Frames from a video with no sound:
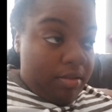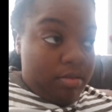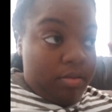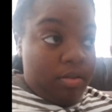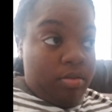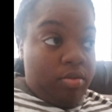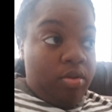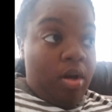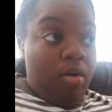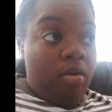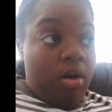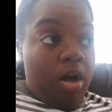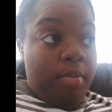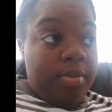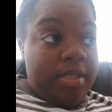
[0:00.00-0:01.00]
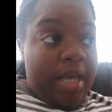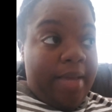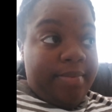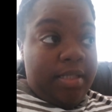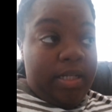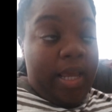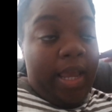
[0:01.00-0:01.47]
a couple
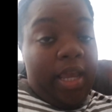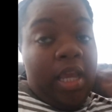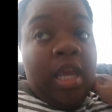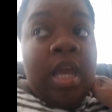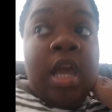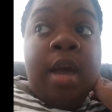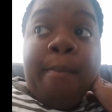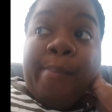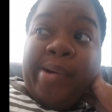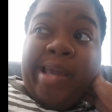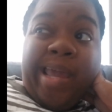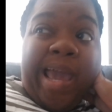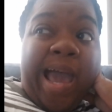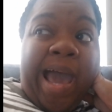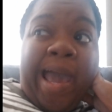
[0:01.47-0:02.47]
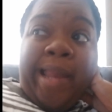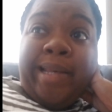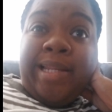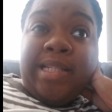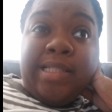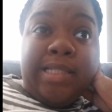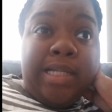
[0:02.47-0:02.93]
times a day, but I
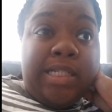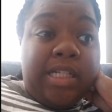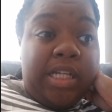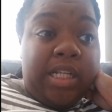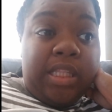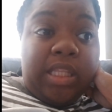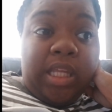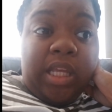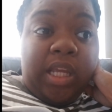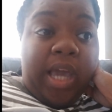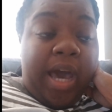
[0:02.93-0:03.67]
didn't touch anything.